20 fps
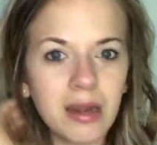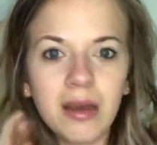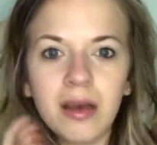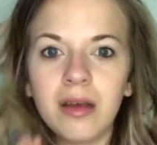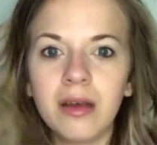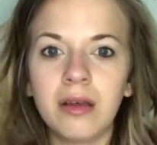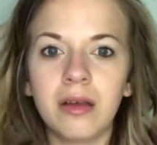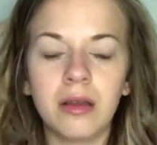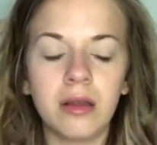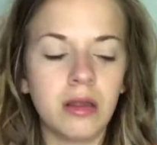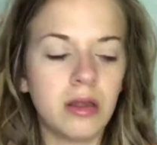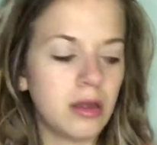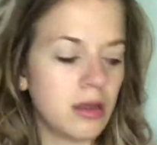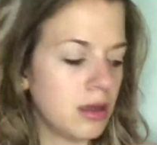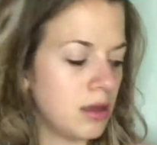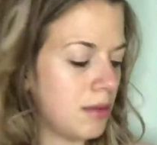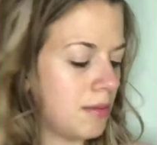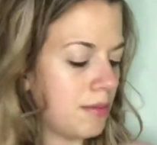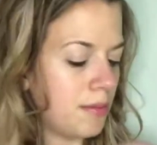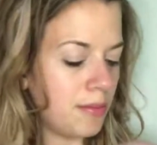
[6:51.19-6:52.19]
of
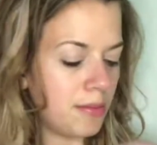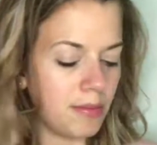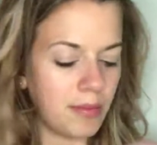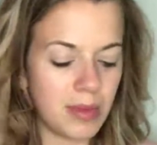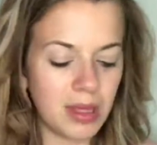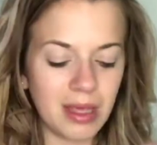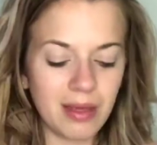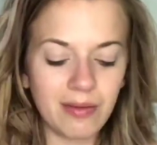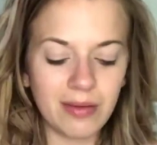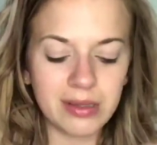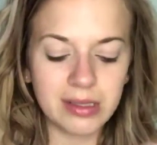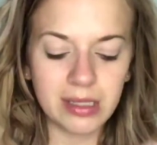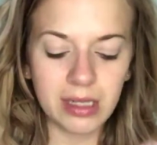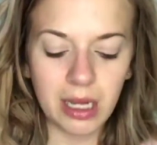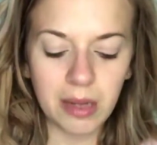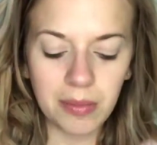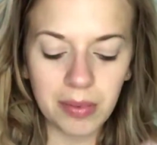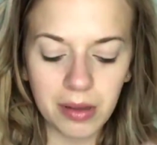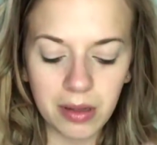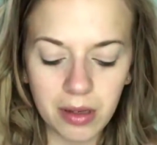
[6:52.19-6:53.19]
evens it
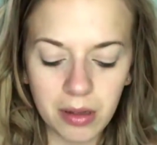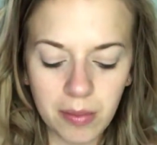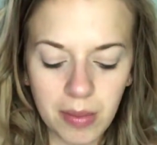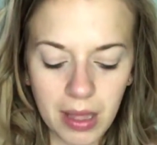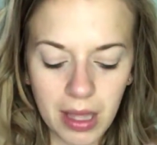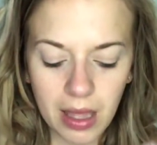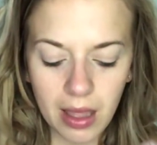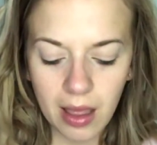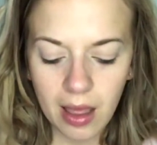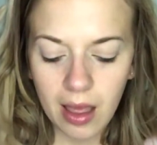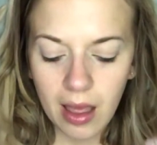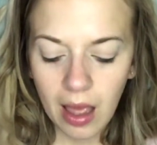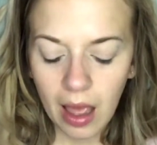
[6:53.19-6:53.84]
up a little bit.